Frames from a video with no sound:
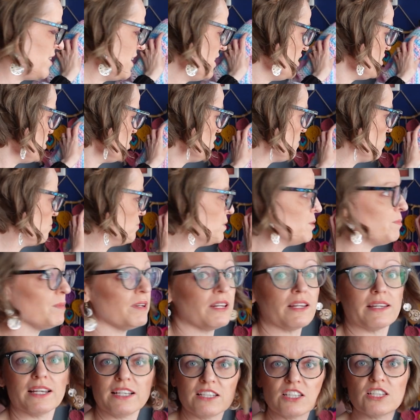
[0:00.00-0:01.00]
Let's
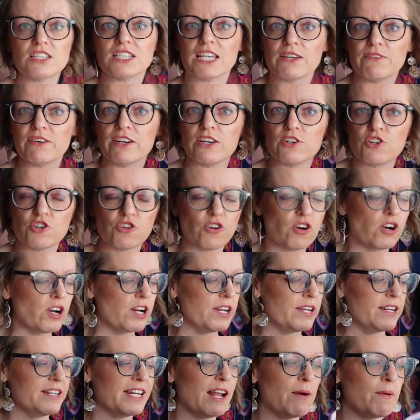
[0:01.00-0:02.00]
just give it a
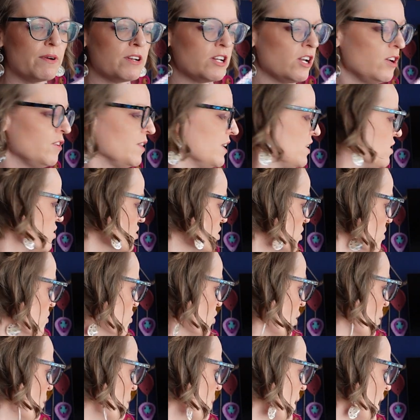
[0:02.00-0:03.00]
try. Now I know these 2
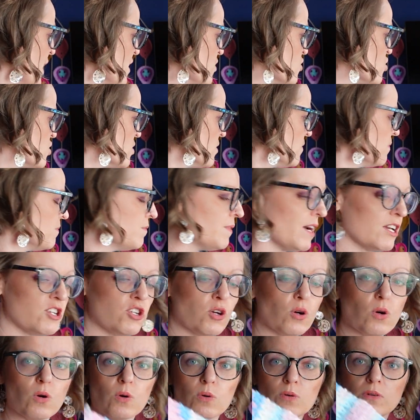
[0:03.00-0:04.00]
don't match
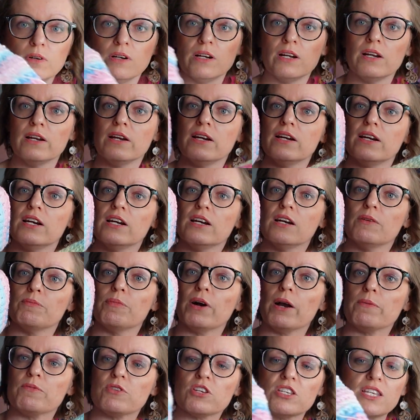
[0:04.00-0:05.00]
at all,
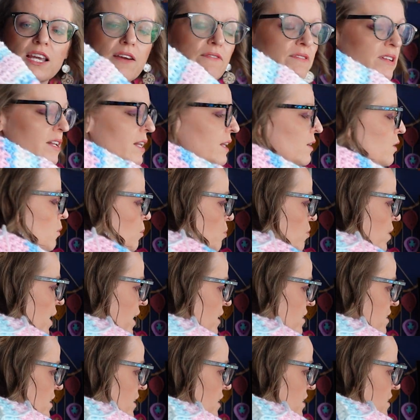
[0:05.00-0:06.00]
but I'm just having a little
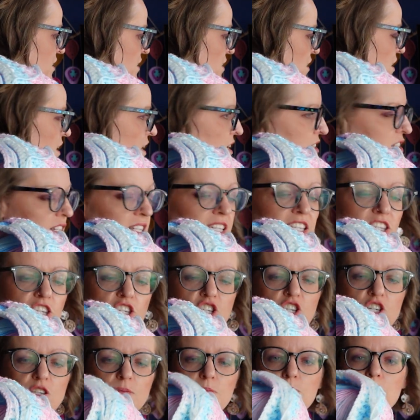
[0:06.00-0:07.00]
practice. So this is
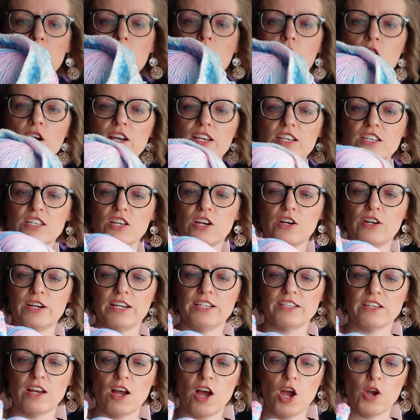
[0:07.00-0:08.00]
just my
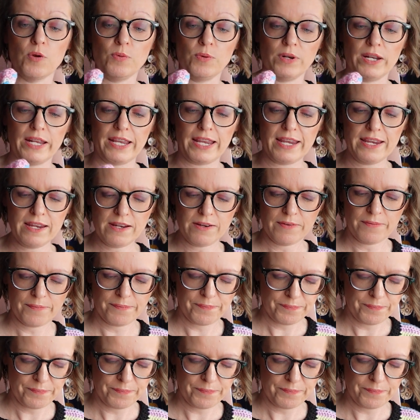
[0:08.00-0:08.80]
size only.